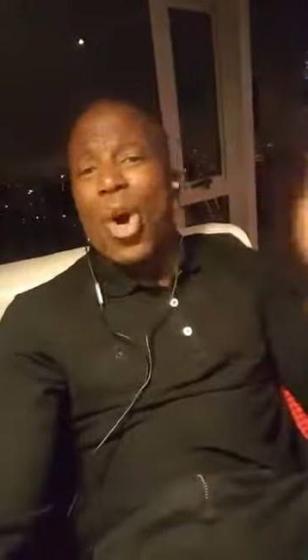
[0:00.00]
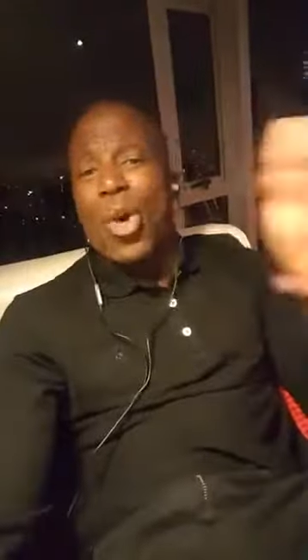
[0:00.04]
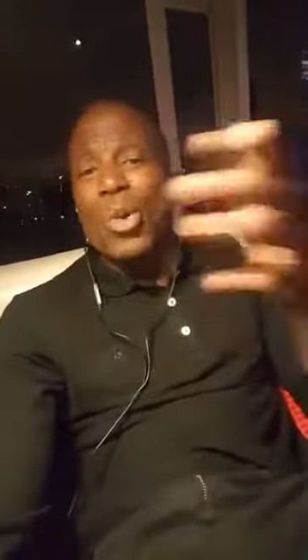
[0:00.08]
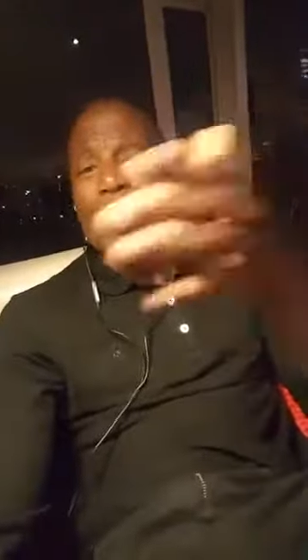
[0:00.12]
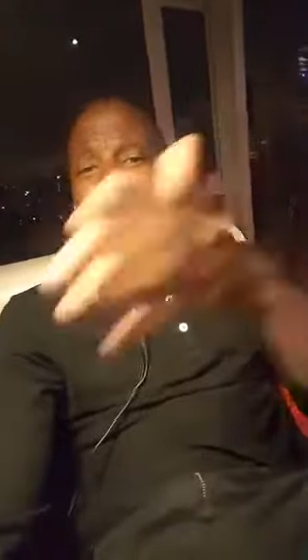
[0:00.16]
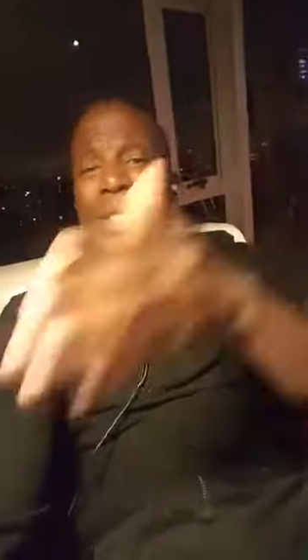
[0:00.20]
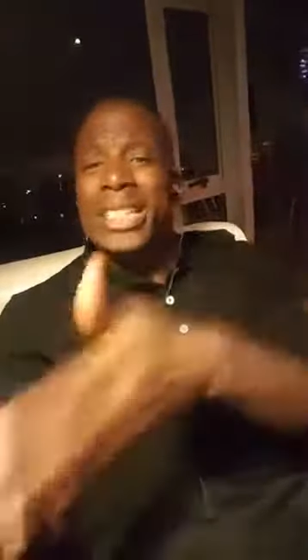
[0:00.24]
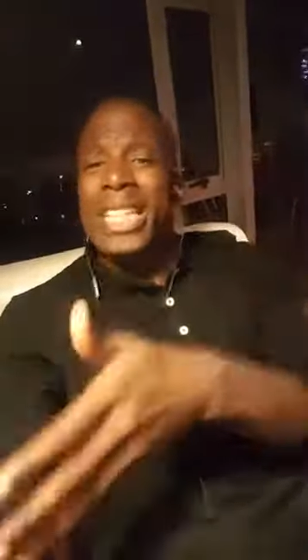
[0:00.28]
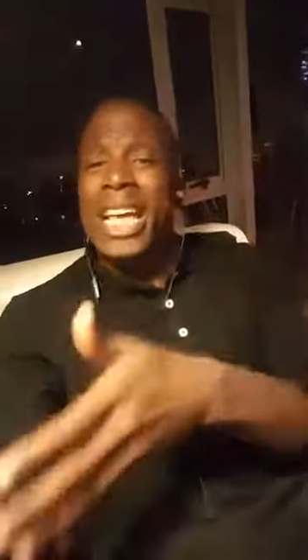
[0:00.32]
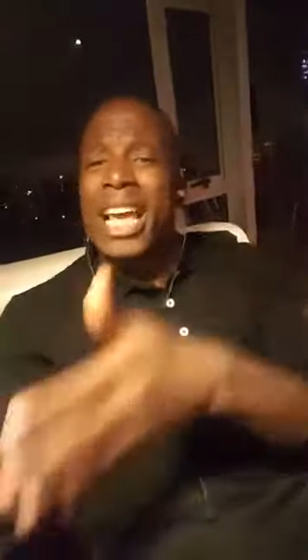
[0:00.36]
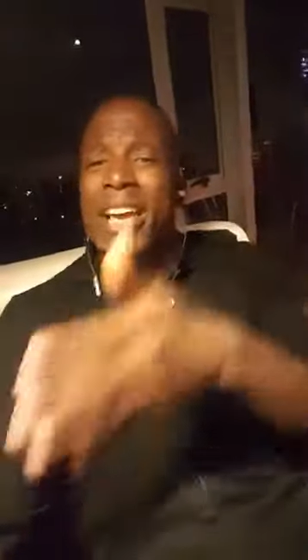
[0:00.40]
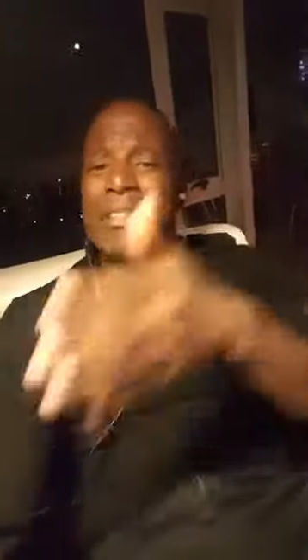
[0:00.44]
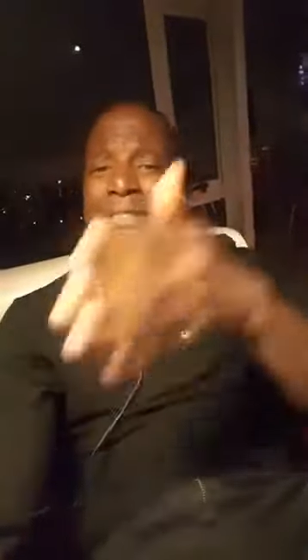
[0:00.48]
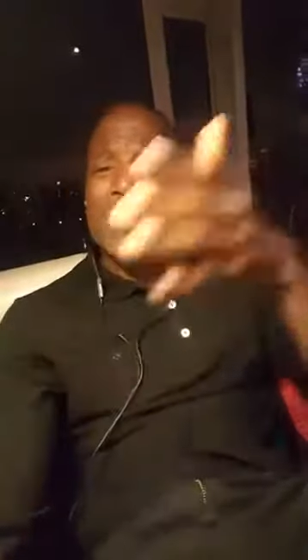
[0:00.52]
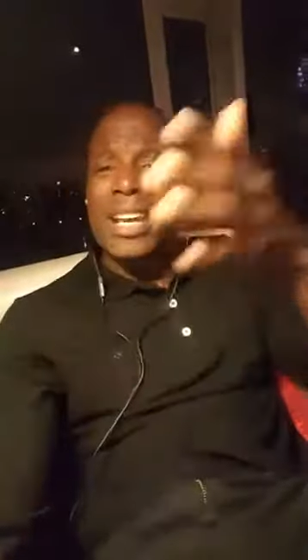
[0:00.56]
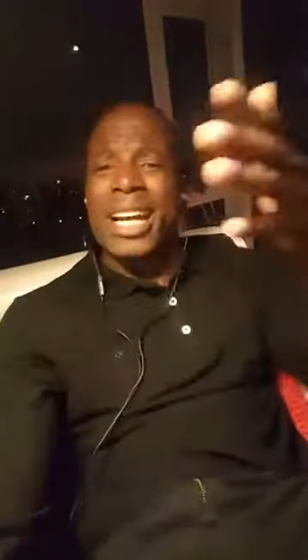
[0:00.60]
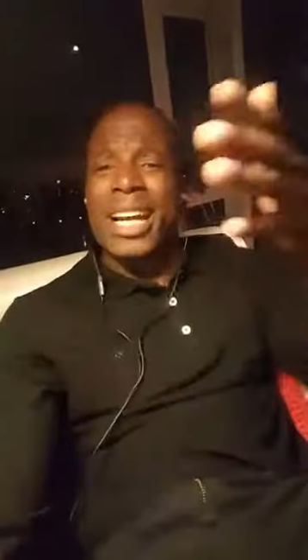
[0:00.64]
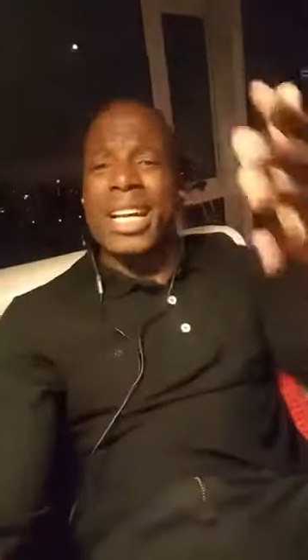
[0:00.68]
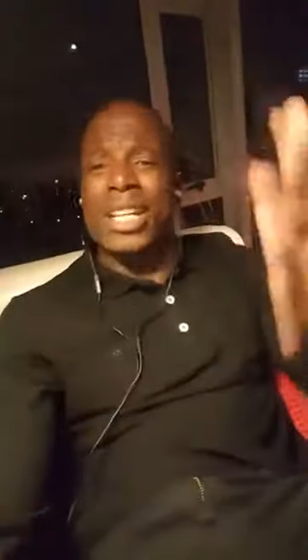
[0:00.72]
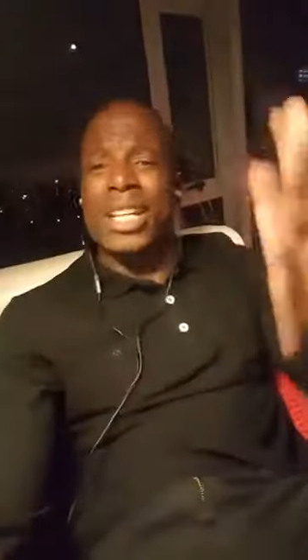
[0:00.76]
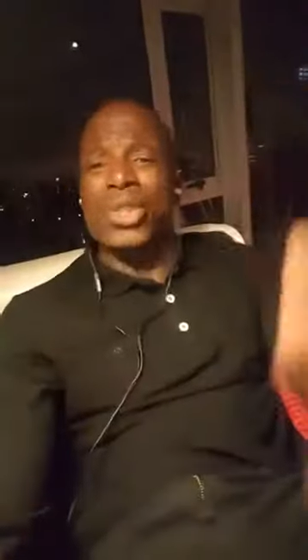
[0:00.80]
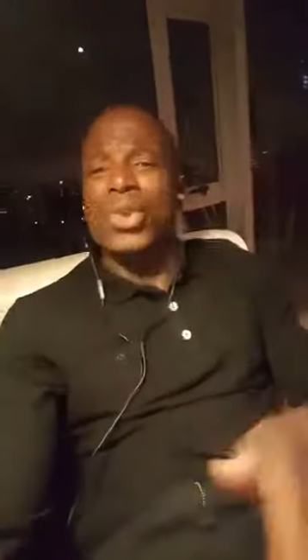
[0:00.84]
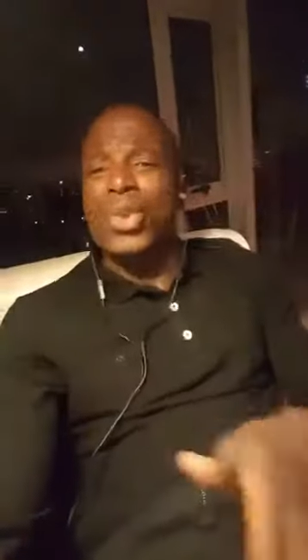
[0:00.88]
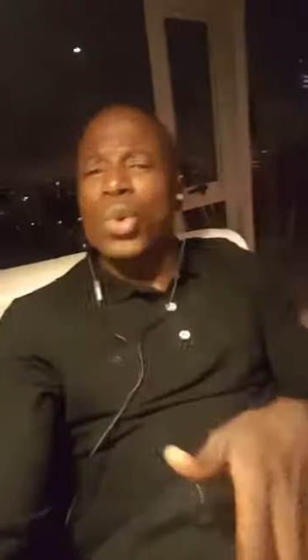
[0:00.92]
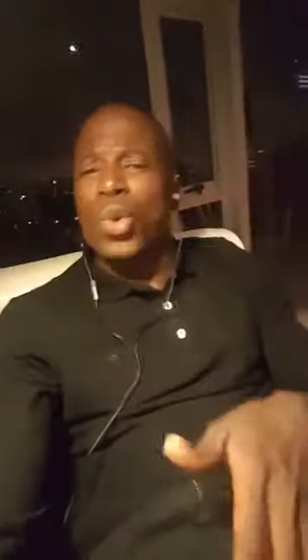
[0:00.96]
oh, Savior
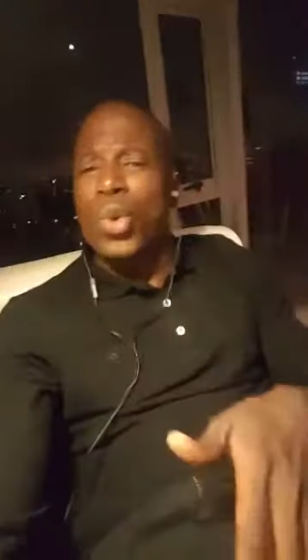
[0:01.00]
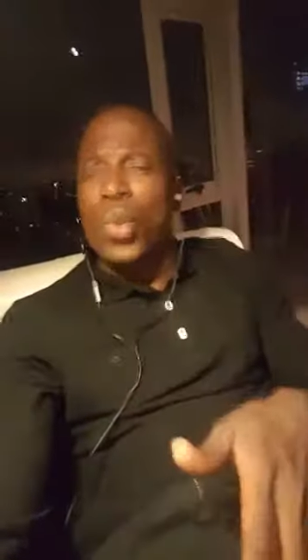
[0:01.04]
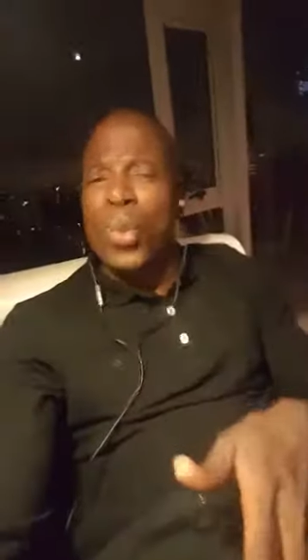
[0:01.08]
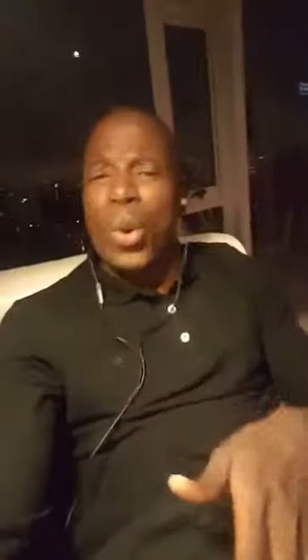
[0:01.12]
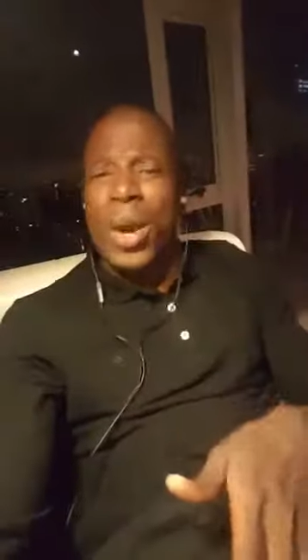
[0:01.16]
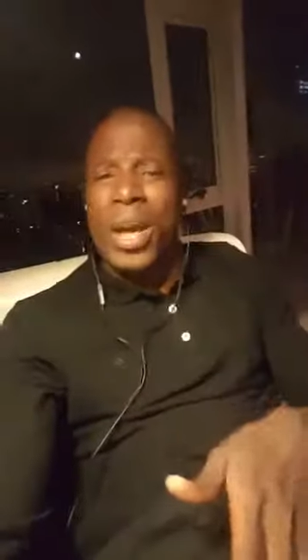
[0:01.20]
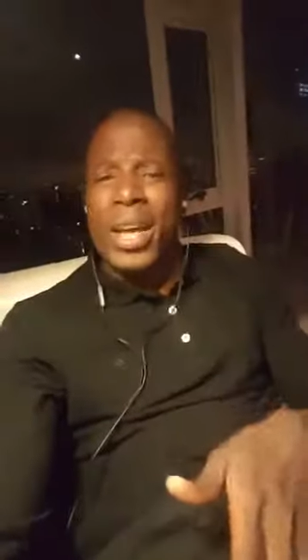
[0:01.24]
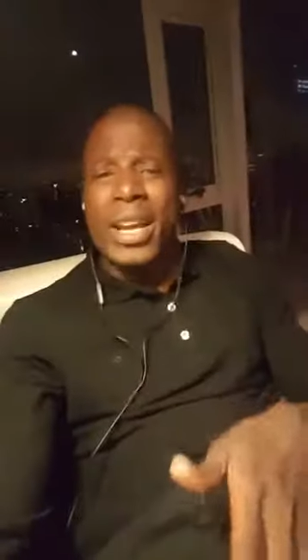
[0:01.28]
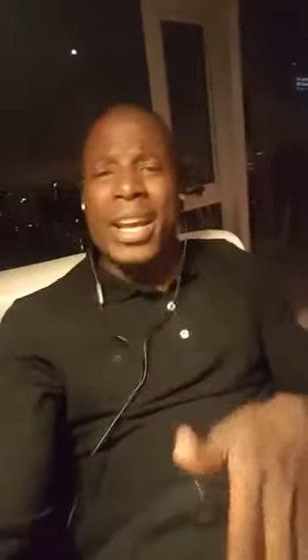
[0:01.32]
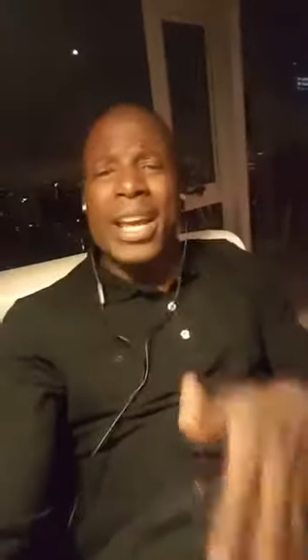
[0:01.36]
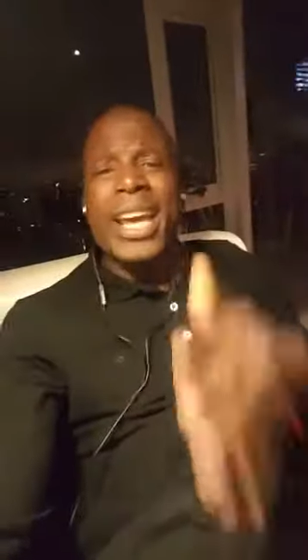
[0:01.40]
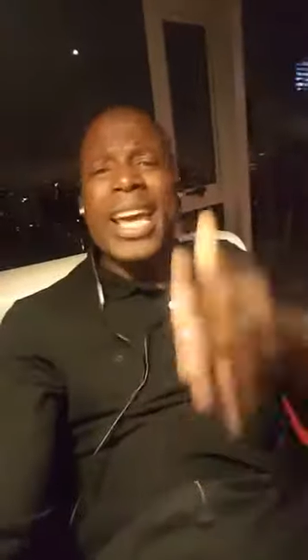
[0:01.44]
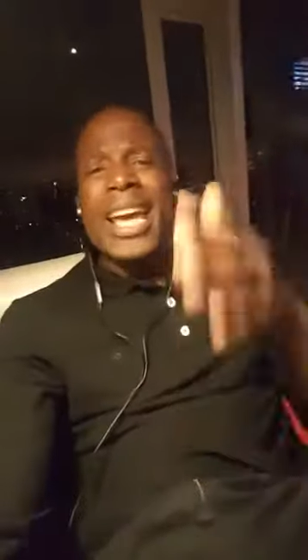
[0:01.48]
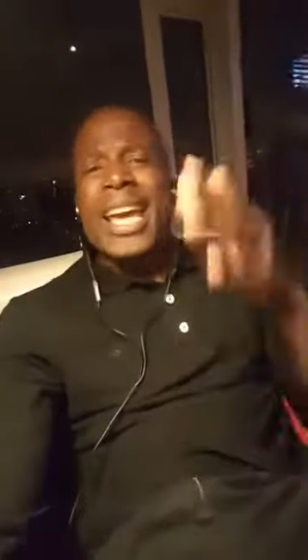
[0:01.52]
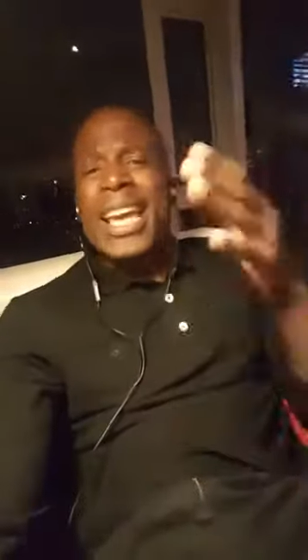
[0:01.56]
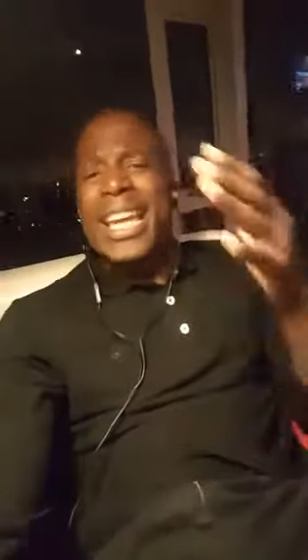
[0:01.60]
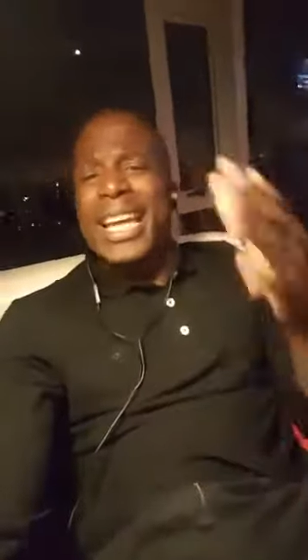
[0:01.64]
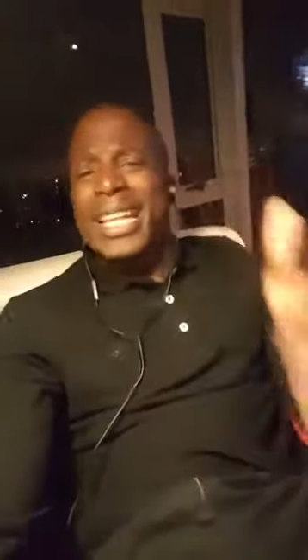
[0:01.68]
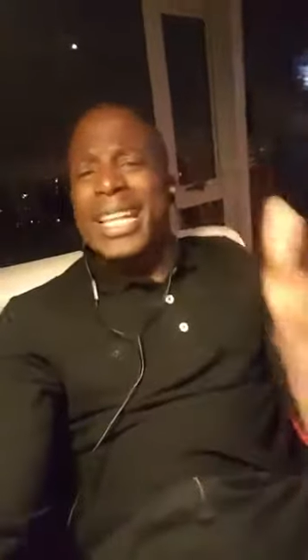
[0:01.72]
Kasukwere